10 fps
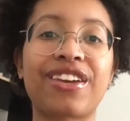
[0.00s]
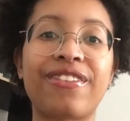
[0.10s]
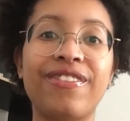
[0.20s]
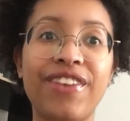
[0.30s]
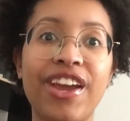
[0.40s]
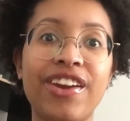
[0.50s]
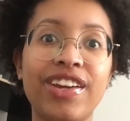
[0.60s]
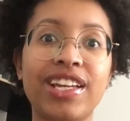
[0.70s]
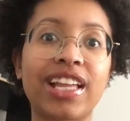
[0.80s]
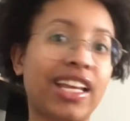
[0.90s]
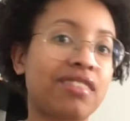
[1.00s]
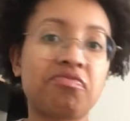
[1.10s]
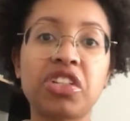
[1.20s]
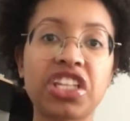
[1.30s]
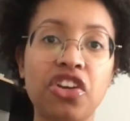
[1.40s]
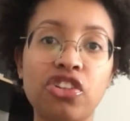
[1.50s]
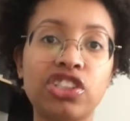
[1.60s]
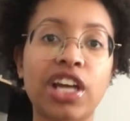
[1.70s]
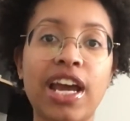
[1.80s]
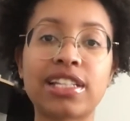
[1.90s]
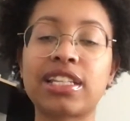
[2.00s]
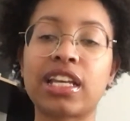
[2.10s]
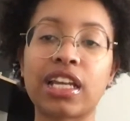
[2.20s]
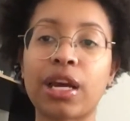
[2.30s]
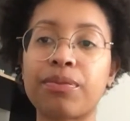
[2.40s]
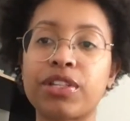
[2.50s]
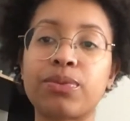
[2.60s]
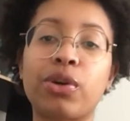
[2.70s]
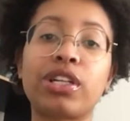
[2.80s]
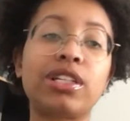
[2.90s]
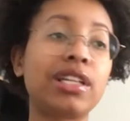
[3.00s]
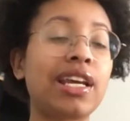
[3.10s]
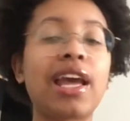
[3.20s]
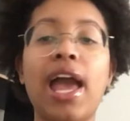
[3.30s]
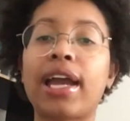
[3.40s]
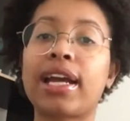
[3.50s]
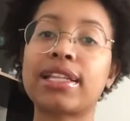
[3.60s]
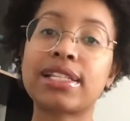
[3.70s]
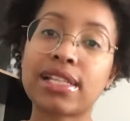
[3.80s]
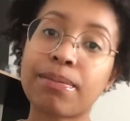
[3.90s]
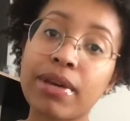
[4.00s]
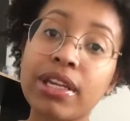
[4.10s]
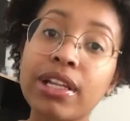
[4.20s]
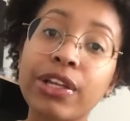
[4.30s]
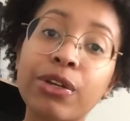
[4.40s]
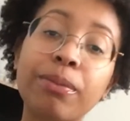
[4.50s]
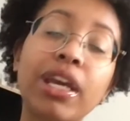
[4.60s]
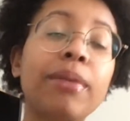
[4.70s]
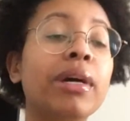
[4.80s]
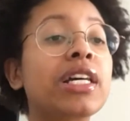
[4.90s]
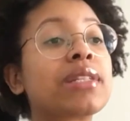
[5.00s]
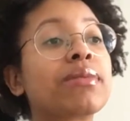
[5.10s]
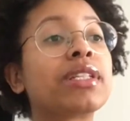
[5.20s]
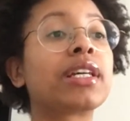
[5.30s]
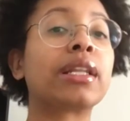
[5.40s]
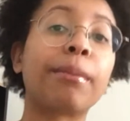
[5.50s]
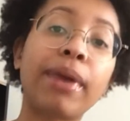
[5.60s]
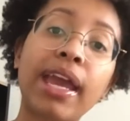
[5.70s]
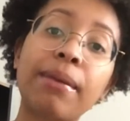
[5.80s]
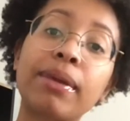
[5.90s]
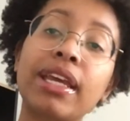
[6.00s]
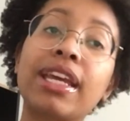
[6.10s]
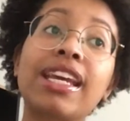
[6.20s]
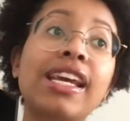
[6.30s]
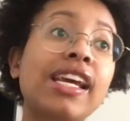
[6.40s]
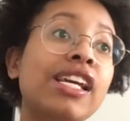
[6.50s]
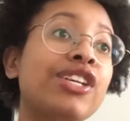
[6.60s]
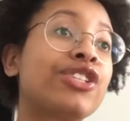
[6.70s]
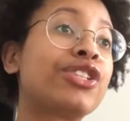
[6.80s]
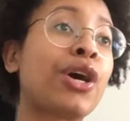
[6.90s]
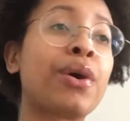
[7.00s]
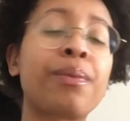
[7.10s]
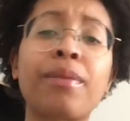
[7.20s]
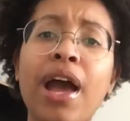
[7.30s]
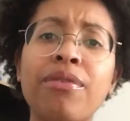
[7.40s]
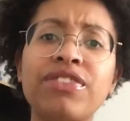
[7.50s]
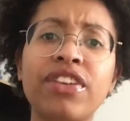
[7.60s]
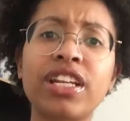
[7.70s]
very just energized getting up this morning. I got to sleep in a little bit. My husband took the baby. So I was feeling